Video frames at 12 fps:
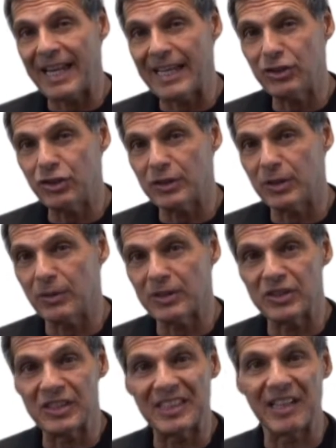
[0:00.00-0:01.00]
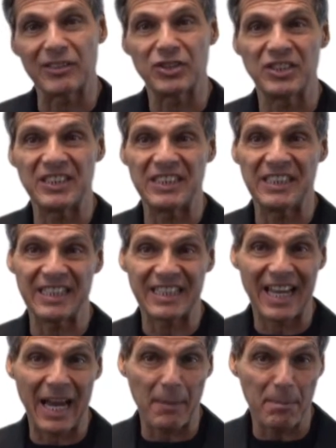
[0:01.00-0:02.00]
Asia known as the Garcinia
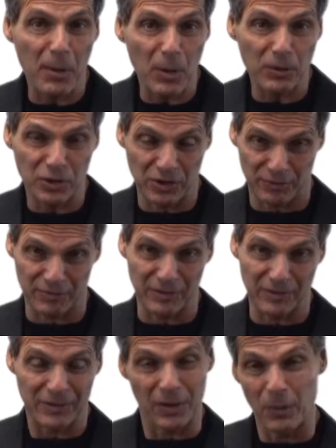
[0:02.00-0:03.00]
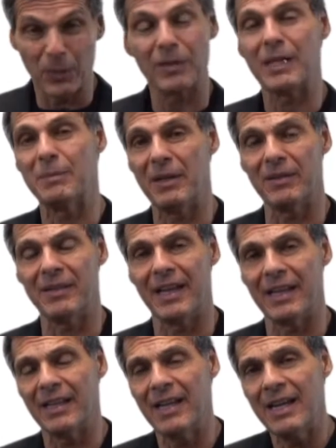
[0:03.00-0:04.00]
cambogia fruit. Don't worry about
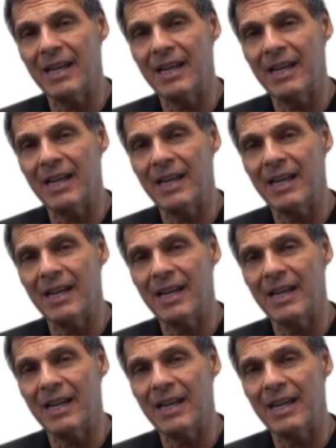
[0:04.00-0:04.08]
that.